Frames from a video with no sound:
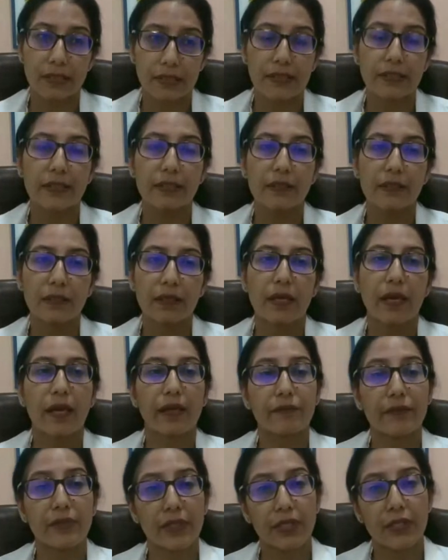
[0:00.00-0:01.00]
early
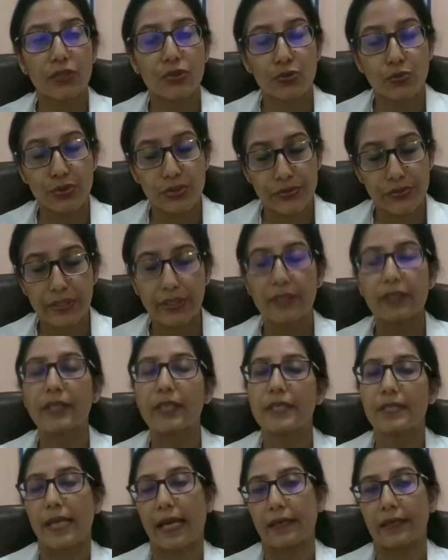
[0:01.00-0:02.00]
and we need to treat
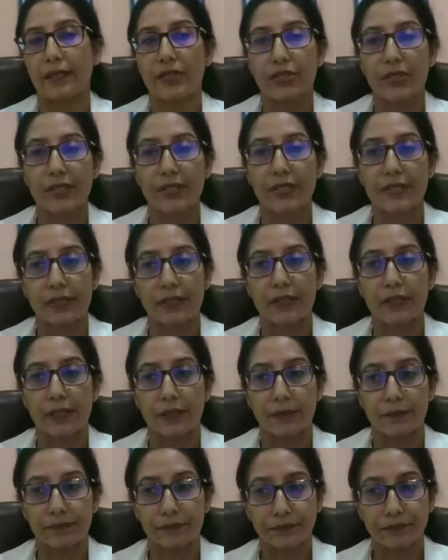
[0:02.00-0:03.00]
these allergies
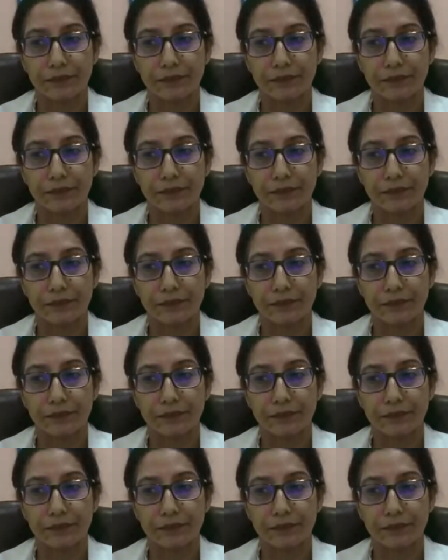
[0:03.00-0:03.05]
early.